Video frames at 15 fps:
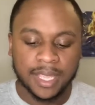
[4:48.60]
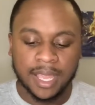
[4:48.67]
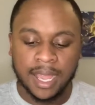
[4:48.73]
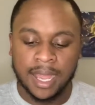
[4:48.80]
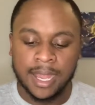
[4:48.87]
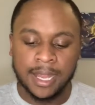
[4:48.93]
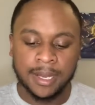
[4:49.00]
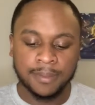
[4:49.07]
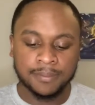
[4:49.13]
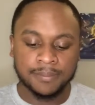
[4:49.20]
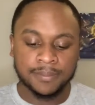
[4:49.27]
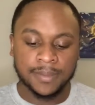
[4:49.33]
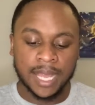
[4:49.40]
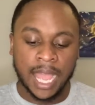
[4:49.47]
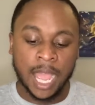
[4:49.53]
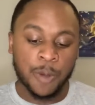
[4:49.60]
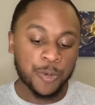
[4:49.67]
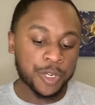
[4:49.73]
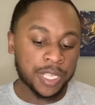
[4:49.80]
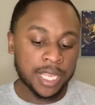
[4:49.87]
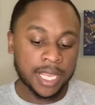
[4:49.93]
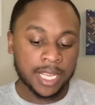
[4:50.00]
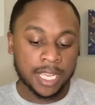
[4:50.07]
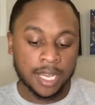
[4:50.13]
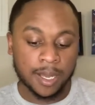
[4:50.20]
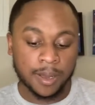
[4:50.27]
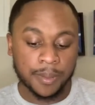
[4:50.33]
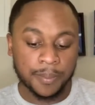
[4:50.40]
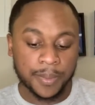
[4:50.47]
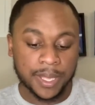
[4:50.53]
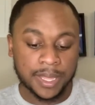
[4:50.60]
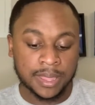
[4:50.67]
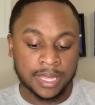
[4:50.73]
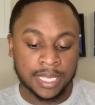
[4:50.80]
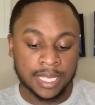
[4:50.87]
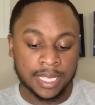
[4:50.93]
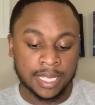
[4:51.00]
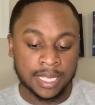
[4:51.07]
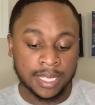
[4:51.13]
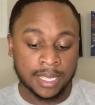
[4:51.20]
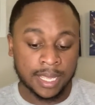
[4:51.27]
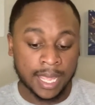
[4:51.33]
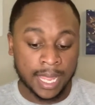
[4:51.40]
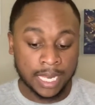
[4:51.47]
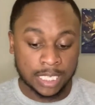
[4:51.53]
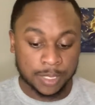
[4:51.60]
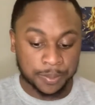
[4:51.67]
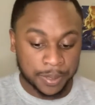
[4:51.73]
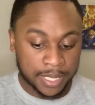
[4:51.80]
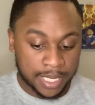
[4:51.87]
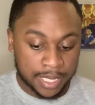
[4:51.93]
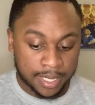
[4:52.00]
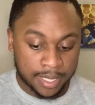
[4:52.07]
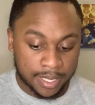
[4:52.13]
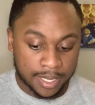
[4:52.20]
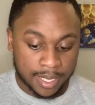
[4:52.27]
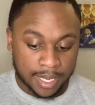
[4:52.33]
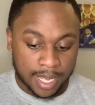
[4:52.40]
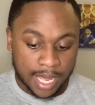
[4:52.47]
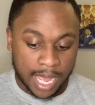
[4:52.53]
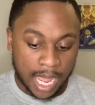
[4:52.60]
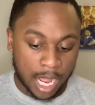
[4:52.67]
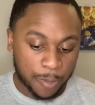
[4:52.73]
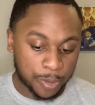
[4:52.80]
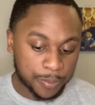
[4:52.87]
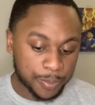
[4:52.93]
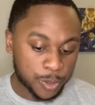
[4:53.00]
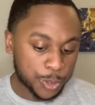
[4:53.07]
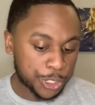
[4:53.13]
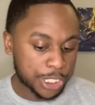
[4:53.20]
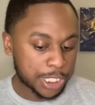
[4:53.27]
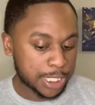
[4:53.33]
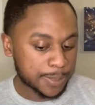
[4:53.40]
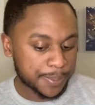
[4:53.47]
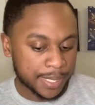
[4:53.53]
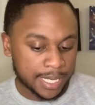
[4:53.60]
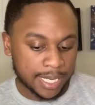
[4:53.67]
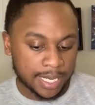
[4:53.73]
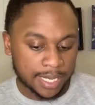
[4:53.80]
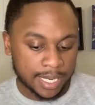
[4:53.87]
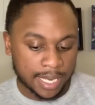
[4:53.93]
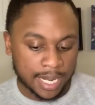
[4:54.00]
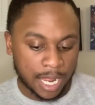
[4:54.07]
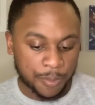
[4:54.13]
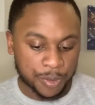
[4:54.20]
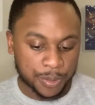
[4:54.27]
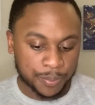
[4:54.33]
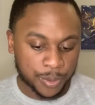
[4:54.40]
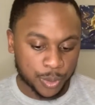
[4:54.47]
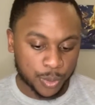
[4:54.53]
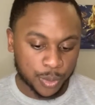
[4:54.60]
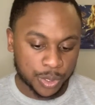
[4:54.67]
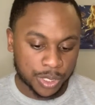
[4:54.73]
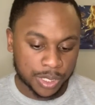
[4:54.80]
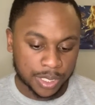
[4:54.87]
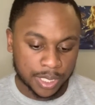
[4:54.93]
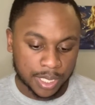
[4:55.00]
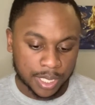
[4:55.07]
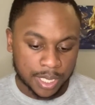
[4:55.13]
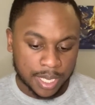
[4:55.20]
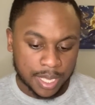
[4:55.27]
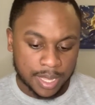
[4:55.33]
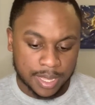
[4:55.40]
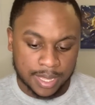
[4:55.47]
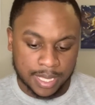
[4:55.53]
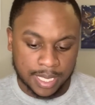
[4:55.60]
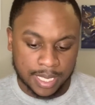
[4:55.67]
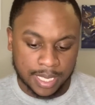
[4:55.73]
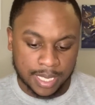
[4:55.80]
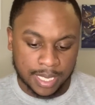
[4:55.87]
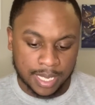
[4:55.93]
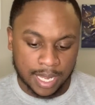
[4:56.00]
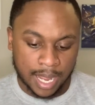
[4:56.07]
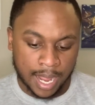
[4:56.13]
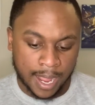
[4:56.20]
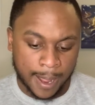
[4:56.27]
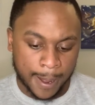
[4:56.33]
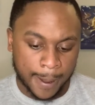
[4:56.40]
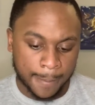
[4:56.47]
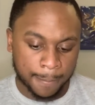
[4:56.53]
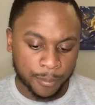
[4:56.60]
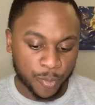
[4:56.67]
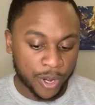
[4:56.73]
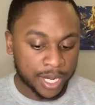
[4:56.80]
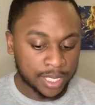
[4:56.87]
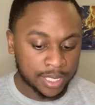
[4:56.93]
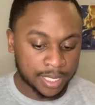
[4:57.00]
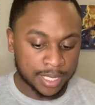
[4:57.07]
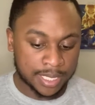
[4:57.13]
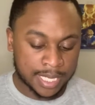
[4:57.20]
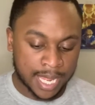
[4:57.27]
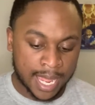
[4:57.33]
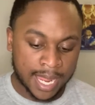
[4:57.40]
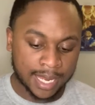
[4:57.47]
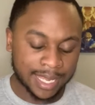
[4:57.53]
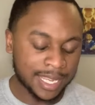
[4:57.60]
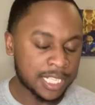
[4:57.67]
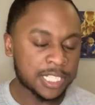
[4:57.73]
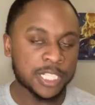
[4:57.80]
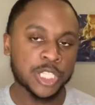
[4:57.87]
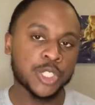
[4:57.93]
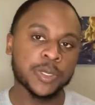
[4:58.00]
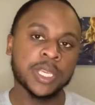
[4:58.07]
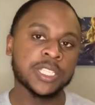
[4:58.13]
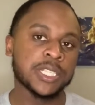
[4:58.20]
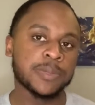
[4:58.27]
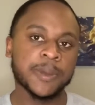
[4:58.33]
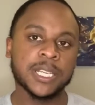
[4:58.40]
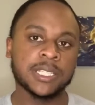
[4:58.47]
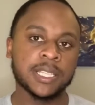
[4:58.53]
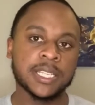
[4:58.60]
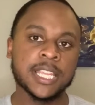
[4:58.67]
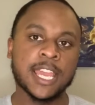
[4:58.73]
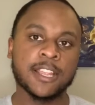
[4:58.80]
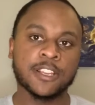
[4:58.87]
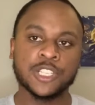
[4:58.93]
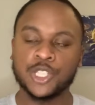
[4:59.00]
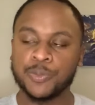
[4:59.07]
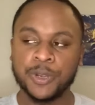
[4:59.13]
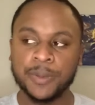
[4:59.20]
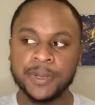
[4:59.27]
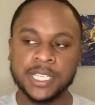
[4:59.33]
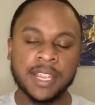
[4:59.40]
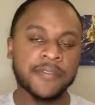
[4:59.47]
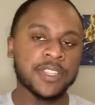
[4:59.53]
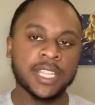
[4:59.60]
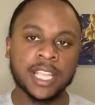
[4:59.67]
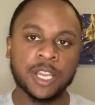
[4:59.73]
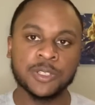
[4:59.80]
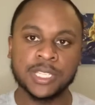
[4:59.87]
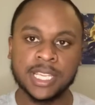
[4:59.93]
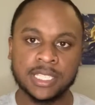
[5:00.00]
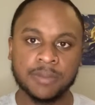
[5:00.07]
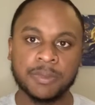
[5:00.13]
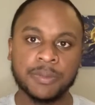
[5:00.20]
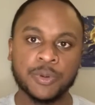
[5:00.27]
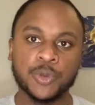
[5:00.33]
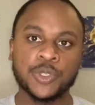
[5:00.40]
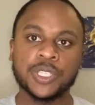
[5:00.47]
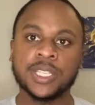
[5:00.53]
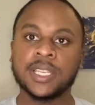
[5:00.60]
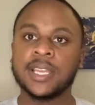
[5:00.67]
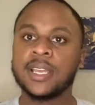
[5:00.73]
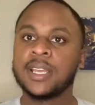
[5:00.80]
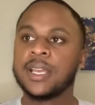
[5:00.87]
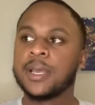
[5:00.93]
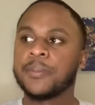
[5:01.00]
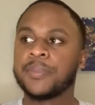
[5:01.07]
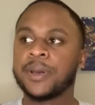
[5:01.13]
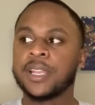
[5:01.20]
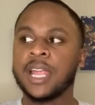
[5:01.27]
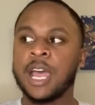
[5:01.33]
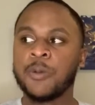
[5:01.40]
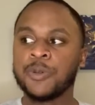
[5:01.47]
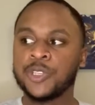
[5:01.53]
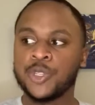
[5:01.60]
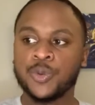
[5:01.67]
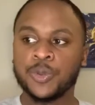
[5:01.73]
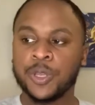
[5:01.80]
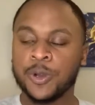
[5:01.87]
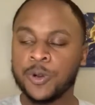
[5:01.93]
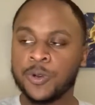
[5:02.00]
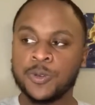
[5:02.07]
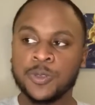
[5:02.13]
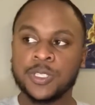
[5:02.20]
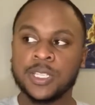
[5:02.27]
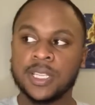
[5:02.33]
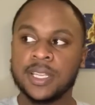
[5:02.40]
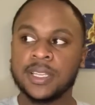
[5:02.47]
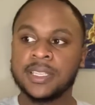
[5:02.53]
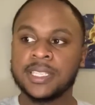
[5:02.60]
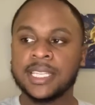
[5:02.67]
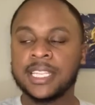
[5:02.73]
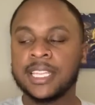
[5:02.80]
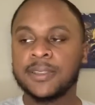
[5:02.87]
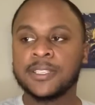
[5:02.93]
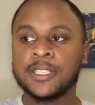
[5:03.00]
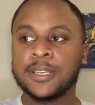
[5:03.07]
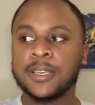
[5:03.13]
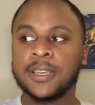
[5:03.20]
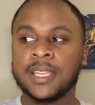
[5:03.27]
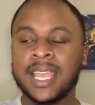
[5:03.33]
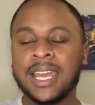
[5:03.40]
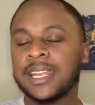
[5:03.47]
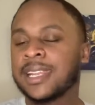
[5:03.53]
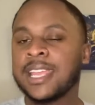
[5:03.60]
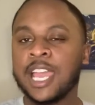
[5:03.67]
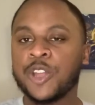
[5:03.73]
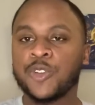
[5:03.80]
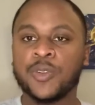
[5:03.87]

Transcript: I would kick up the HP, I would boost the speed, and I would boost the regular attack because it's a special attacker, so pretty much everything else has to be boosted. But I would do those to kind of counter